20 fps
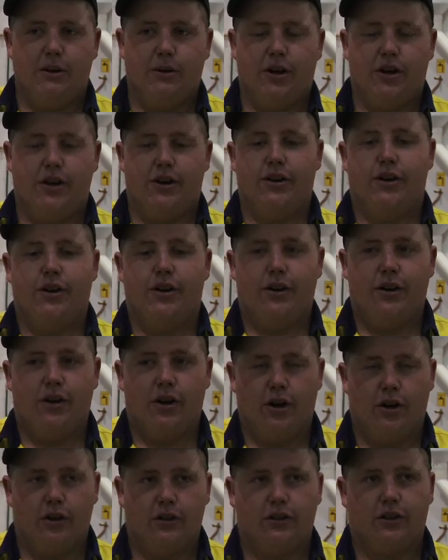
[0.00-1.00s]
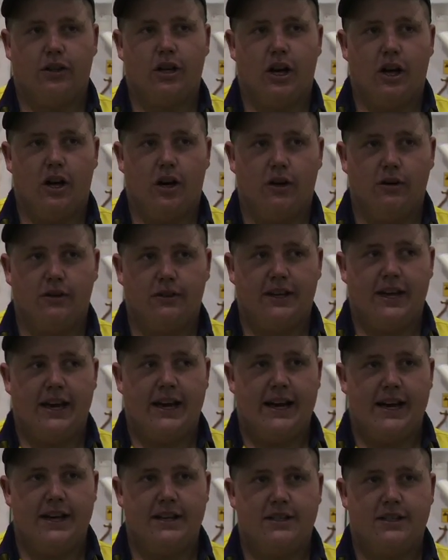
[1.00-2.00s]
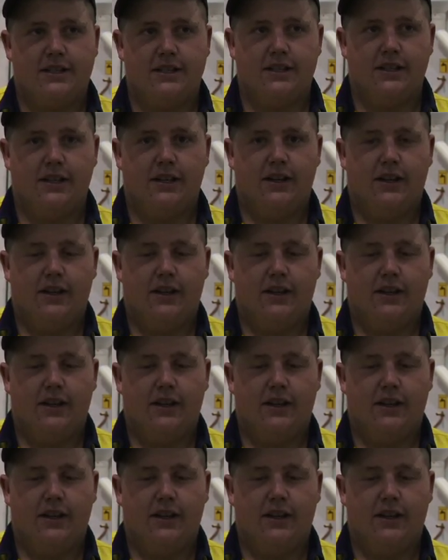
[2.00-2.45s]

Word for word: we've got to do hot, cold, gas,